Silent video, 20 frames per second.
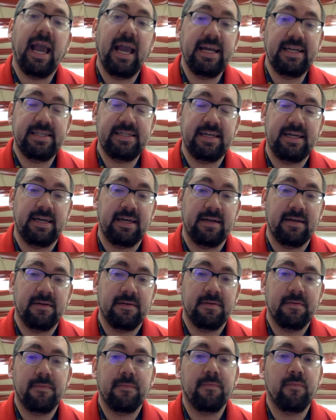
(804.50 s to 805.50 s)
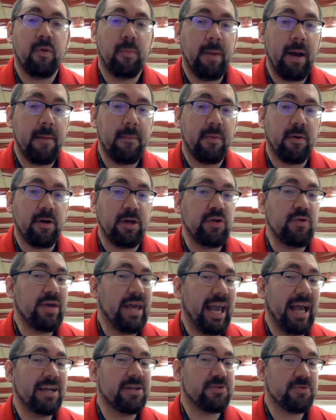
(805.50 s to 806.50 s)
18, remember, you
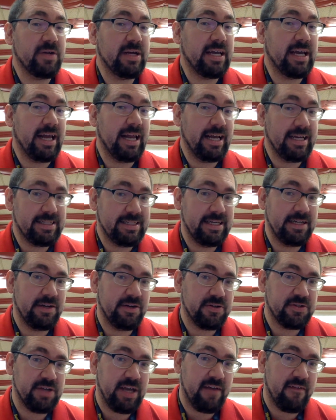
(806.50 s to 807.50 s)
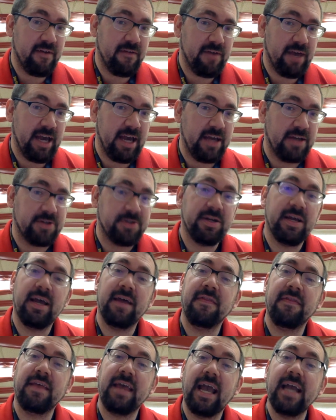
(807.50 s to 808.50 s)
can't drink at 18 years of age.
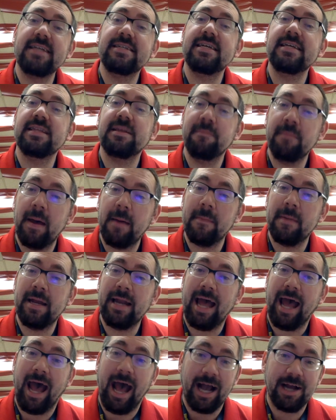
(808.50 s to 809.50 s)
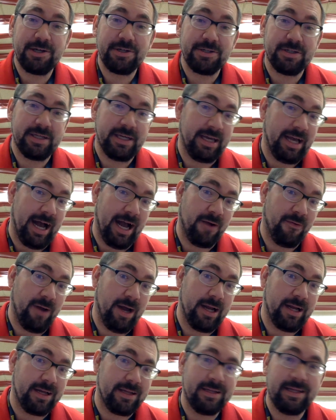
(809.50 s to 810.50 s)
And the 18th Amendment, actually,
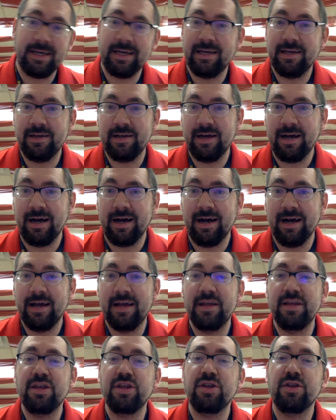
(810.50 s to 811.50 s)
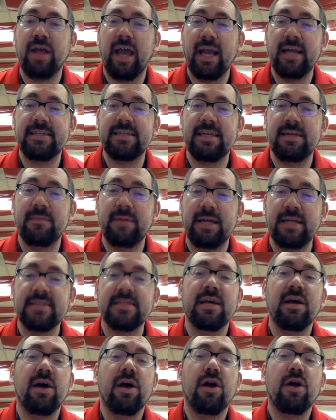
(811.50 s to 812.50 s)
ironically, 18 means
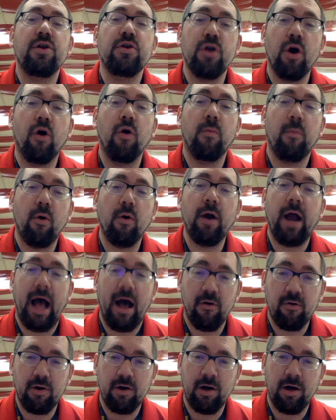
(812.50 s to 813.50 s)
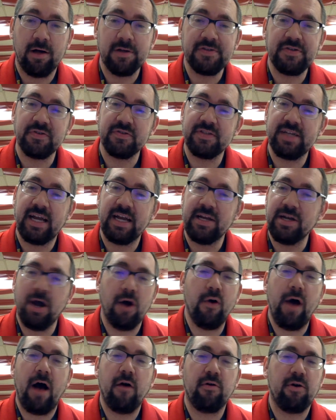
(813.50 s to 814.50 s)
no more alcohol. So say
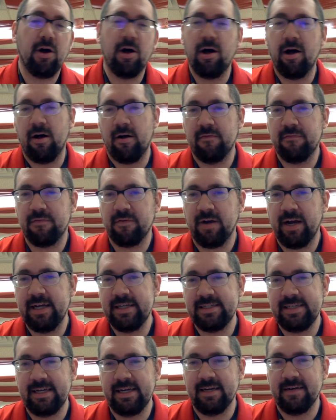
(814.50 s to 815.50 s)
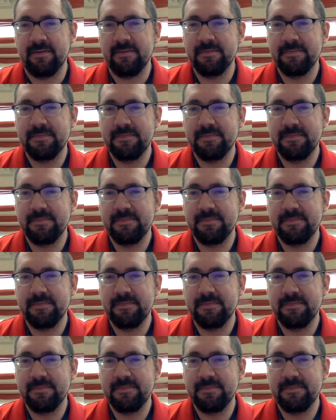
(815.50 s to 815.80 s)
no alcohol for 18.